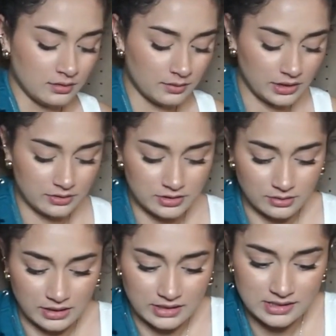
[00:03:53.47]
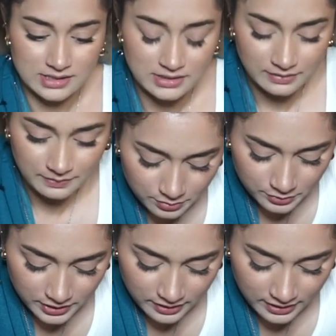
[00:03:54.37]
while you do this.
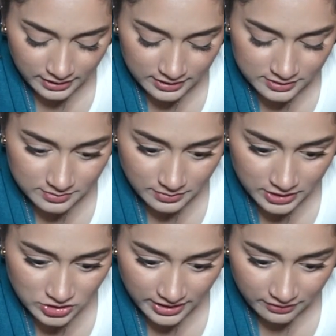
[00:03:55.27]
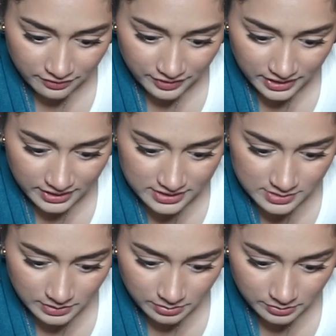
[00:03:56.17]
Breathing, it's much like
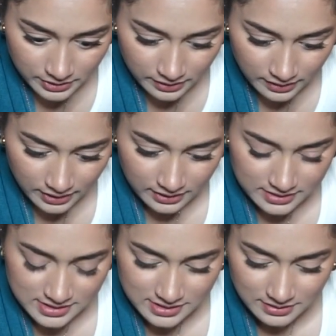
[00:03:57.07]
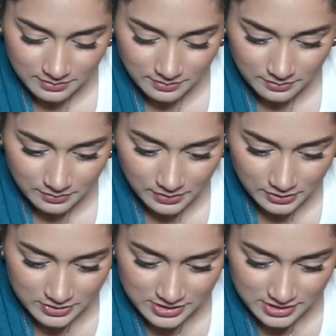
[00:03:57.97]
fitness where breathing is
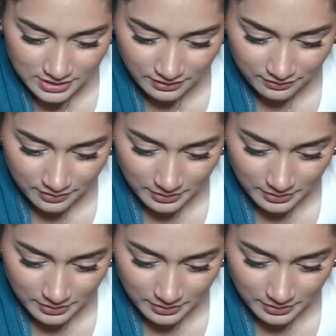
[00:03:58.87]
most of the